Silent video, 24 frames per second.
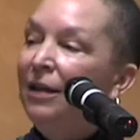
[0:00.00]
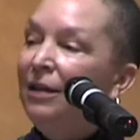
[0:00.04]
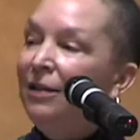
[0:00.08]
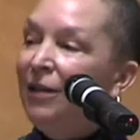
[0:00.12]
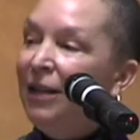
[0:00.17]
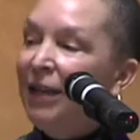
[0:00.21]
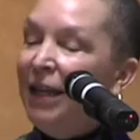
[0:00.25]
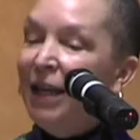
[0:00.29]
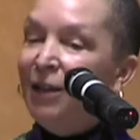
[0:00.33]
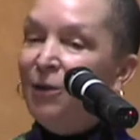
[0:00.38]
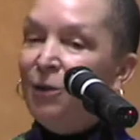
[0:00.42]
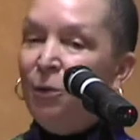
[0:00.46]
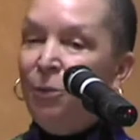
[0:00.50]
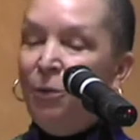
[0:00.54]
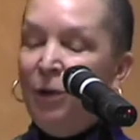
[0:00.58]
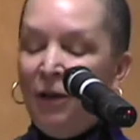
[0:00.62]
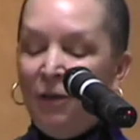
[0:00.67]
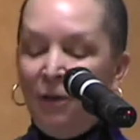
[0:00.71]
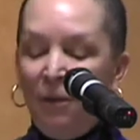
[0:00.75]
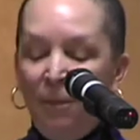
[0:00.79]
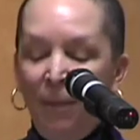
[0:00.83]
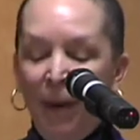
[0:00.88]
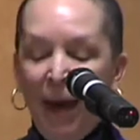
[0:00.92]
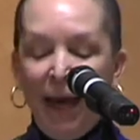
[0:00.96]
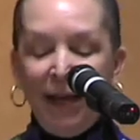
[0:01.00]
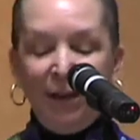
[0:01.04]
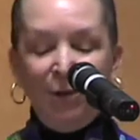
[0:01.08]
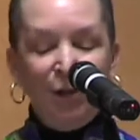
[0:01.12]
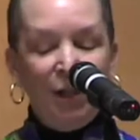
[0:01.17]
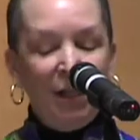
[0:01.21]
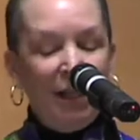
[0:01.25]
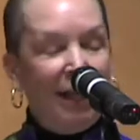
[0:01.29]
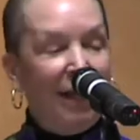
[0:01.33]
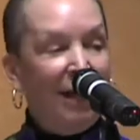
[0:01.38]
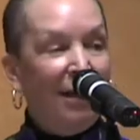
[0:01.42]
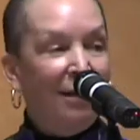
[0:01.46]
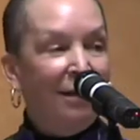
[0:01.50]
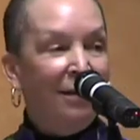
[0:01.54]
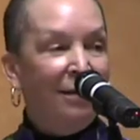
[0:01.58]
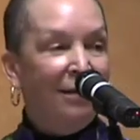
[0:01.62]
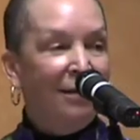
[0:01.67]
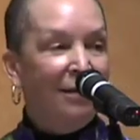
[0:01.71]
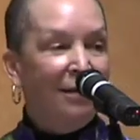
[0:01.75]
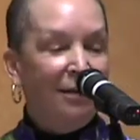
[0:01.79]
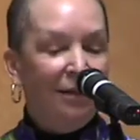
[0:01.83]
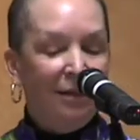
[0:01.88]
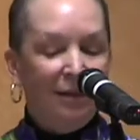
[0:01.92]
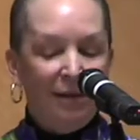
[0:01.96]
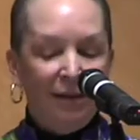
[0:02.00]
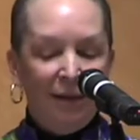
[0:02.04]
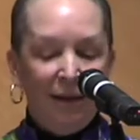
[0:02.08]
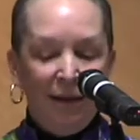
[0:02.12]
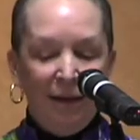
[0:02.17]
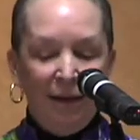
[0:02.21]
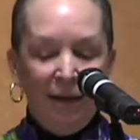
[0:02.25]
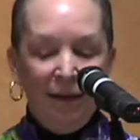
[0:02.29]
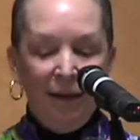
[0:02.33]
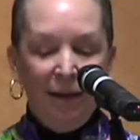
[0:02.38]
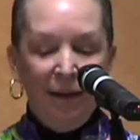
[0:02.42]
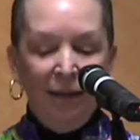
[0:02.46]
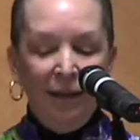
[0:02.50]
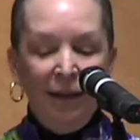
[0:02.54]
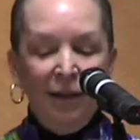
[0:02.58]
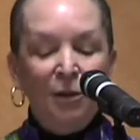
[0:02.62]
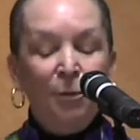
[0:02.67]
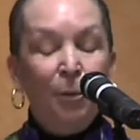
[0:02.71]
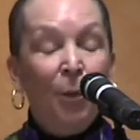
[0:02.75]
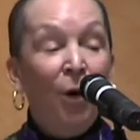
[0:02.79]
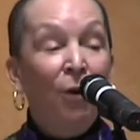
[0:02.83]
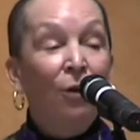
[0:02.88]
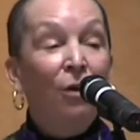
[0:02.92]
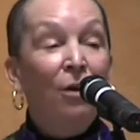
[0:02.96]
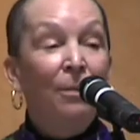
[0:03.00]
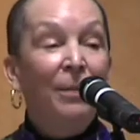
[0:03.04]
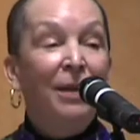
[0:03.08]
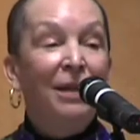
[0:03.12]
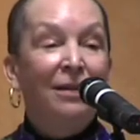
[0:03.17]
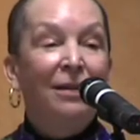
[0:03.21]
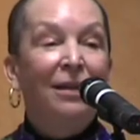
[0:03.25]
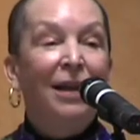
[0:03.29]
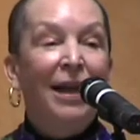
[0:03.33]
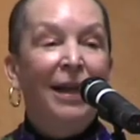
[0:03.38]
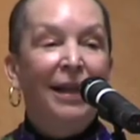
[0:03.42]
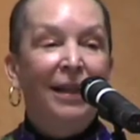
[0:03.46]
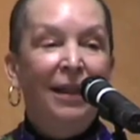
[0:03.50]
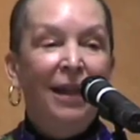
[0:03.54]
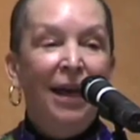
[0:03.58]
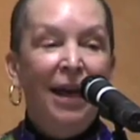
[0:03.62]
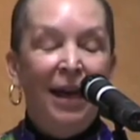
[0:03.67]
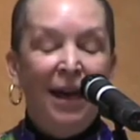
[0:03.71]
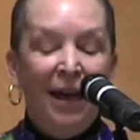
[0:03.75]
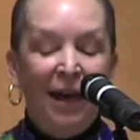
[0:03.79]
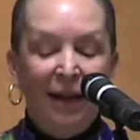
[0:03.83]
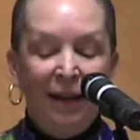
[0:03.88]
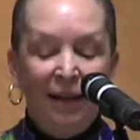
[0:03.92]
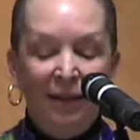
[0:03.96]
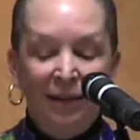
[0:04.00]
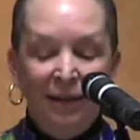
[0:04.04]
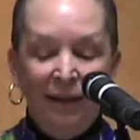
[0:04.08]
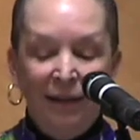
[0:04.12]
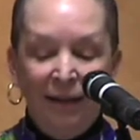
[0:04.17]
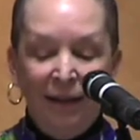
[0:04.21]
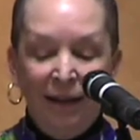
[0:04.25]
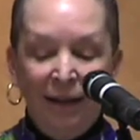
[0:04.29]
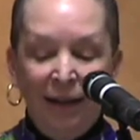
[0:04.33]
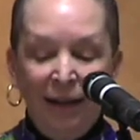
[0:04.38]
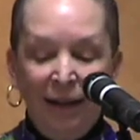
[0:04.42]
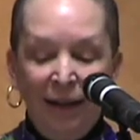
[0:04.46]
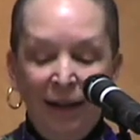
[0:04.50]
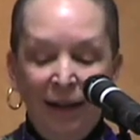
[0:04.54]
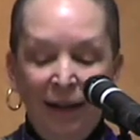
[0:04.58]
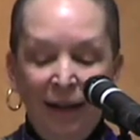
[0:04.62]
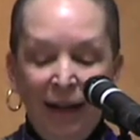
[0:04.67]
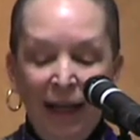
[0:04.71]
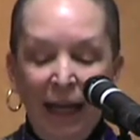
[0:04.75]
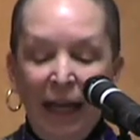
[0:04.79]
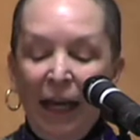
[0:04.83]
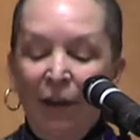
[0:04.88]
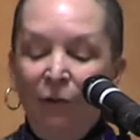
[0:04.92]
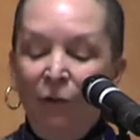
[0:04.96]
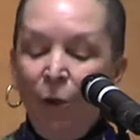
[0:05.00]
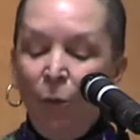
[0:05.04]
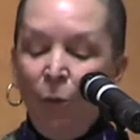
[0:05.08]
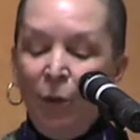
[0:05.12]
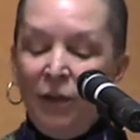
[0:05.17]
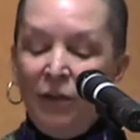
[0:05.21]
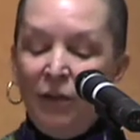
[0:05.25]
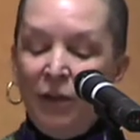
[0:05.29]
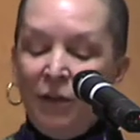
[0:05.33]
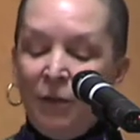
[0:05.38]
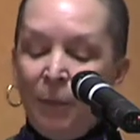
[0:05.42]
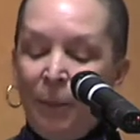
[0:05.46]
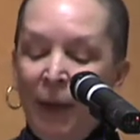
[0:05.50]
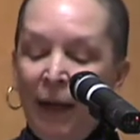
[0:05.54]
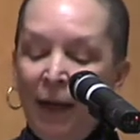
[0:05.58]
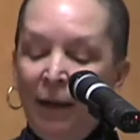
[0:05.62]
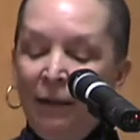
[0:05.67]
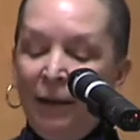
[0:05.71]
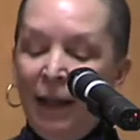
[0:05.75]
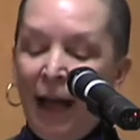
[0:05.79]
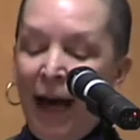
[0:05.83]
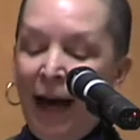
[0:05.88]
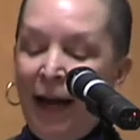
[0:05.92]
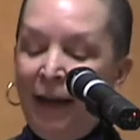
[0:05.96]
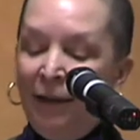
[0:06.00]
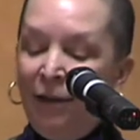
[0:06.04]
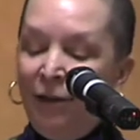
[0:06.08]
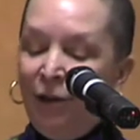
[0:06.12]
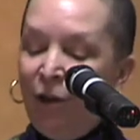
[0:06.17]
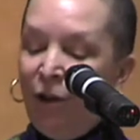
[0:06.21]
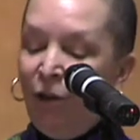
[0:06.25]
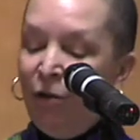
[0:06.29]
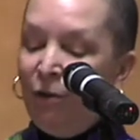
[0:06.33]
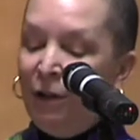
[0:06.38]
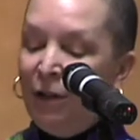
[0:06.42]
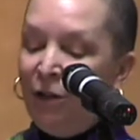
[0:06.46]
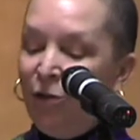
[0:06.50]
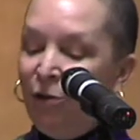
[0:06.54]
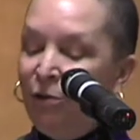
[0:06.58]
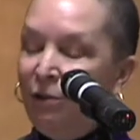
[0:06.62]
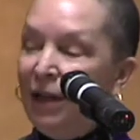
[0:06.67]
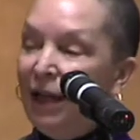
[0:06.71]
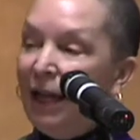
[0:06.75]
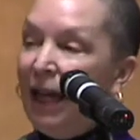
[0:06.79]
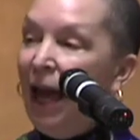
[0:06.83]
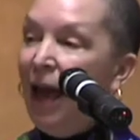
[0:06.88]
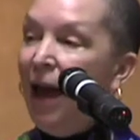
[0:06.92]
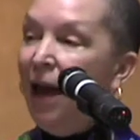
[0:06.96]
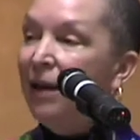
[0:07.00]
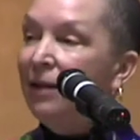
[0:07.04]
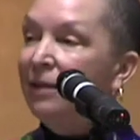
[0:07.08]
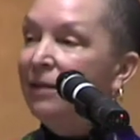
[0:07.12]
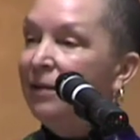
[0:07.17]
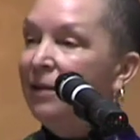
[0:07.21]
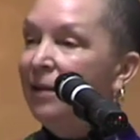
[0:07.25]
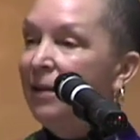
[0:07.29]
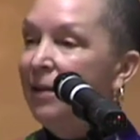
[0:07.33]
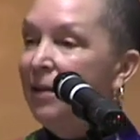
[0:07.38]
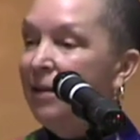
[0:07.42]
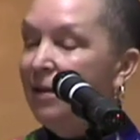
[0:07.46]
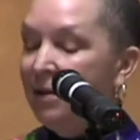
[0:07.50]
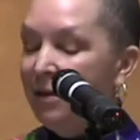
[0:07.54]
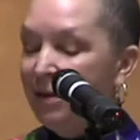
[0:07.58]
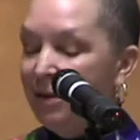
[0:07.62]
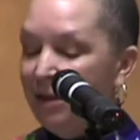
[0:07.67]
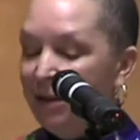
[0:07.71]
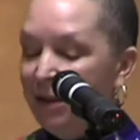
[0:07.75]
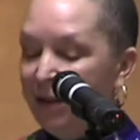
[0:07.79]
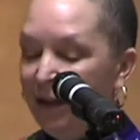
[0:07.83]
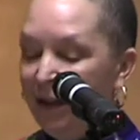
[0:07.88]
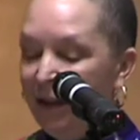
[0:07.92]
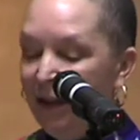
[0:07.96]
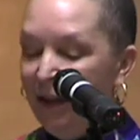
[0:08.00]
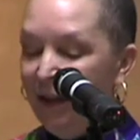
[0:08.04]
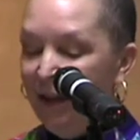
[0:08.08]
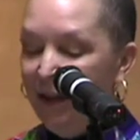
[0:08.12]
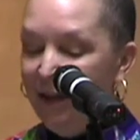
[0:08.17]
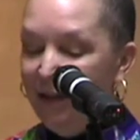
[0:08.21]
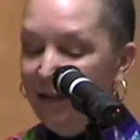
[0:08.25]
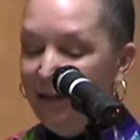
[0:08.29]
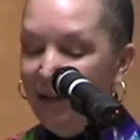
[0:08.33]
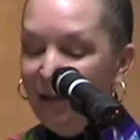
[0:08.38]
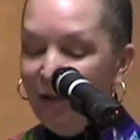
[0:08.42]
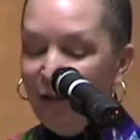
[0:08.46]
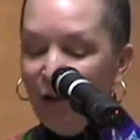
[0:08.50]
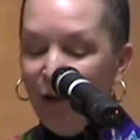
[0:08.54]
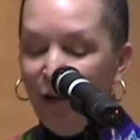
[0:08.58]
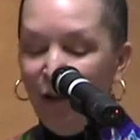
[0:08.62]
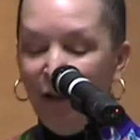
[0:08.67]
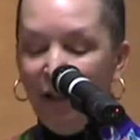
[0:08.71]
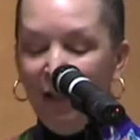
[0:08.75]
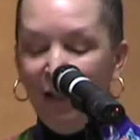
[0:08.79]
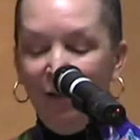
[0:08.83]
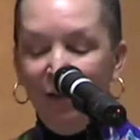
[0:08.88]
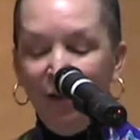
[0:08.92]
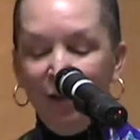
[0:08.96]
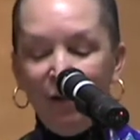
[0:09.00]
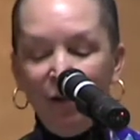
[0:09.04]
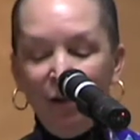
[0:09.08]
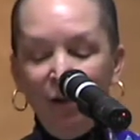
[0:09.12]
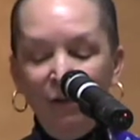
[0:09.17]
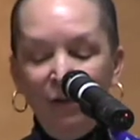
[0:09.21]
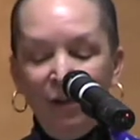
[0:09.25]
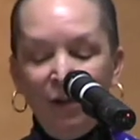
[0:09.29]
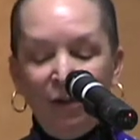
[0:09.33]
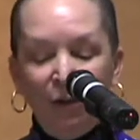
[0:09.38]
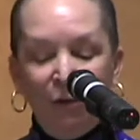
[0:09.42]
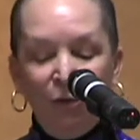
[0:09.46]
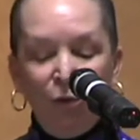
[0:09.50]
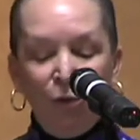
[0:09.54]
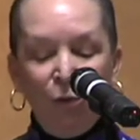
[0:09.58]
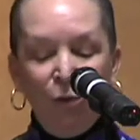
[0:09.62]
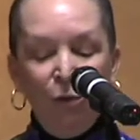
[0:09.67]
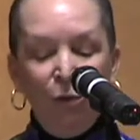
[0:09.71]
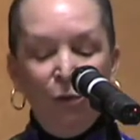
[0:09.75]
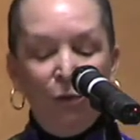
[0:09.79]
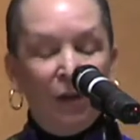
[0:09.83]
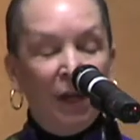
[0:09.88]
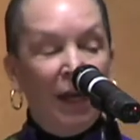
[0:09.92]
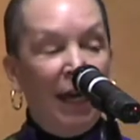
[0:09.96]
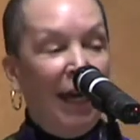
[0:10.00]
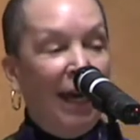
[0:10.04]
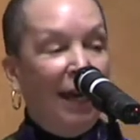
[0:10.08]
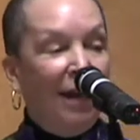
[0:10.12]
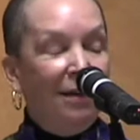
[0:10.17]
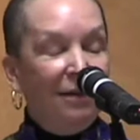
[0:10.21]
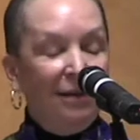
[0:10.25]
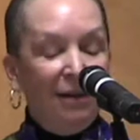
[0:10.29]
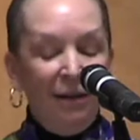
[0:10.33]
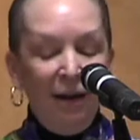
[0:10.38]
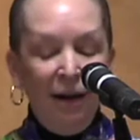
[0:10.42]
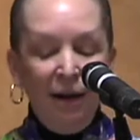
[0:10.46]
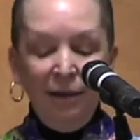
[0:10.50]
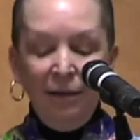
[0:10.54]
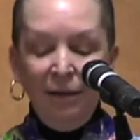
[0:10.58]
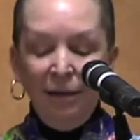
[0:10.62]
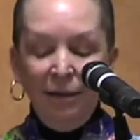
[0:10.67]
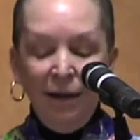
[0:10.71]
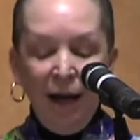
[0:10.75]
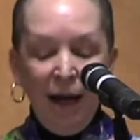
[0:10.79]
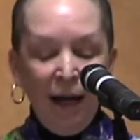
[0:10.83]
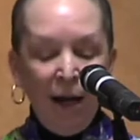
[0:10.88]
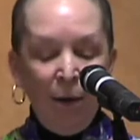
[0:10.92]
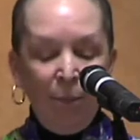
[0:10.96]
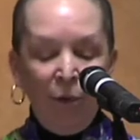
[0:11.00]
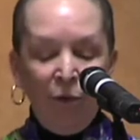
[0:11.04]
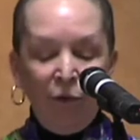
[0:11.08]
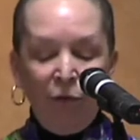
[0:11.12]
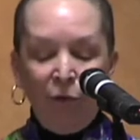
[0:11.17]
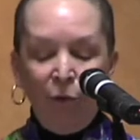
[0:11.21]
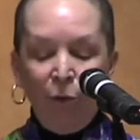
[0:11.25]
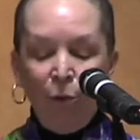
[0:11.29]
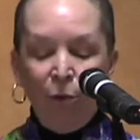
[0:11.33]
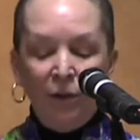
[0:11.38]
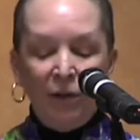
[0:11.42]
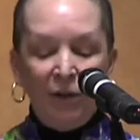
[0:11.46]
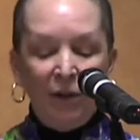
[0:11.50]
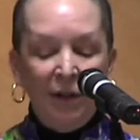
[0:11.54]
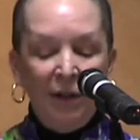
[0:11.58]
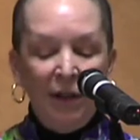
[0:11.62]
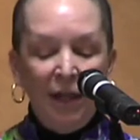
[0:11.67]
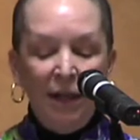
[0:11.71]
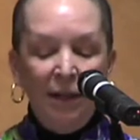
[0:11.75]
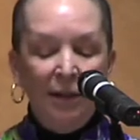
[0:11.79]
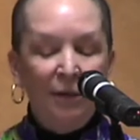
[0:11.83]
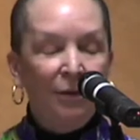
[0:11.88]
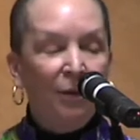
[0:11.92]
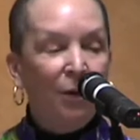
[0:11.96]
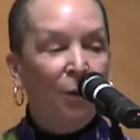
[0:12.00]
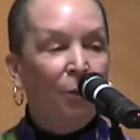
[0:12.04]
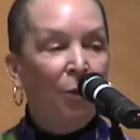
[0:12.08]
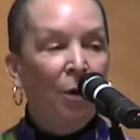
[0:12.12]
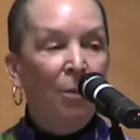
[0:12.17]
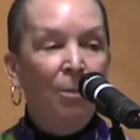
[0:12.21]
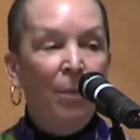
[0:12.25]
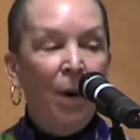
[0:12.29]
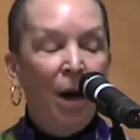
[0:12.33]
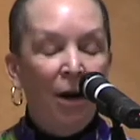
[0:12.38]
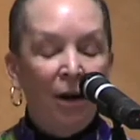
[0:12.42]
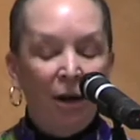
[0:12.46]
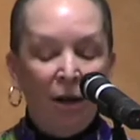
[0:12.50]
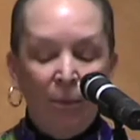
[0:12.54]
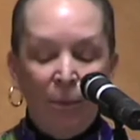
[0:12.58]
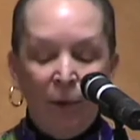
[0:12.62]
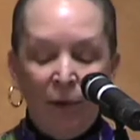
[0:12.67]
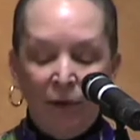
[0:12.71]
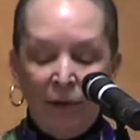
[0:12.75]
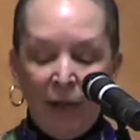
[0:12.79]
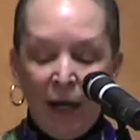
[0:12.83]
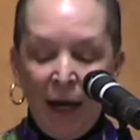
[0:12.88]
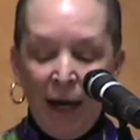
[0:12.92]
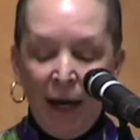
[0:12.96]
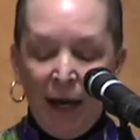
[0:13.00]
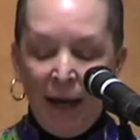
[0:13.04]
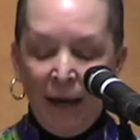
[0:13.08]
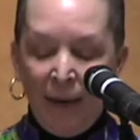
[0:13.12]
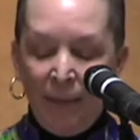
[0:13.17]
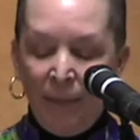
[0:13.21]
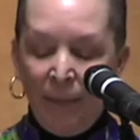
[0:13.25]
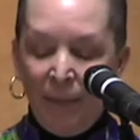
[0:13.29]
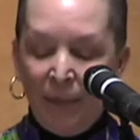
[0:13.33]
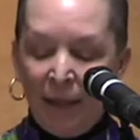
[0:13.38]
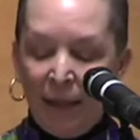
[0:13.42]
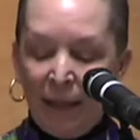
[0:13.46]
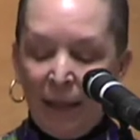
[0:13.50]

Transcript: to get to where the magic is. This poem is like that. If it was a spell, I'd encourage you to cast it. Sisterhood in the service of truth is an undeniable force in these remarkable times.